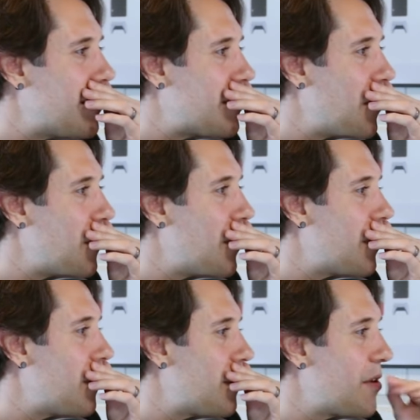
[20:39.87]
So
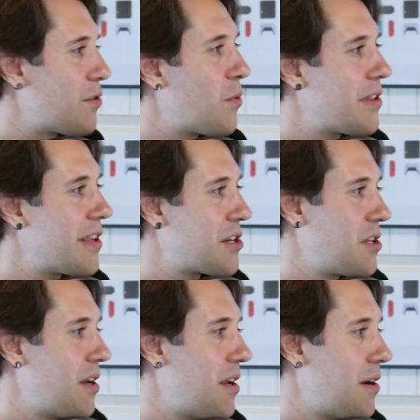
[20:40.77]
there's one
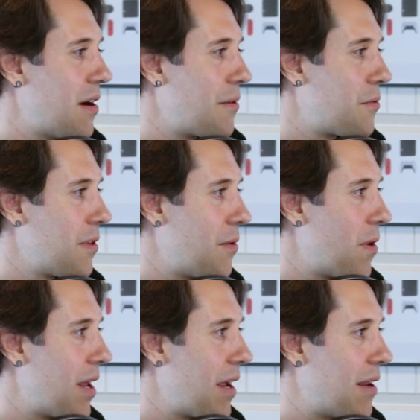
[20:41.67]
section in here I really
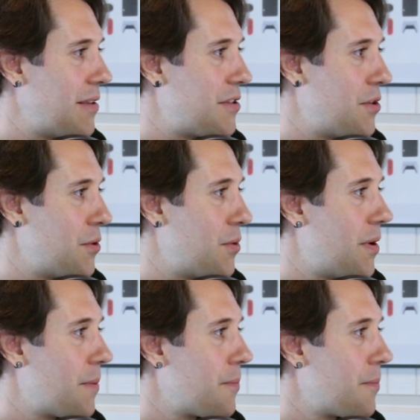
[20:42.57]
want to get into.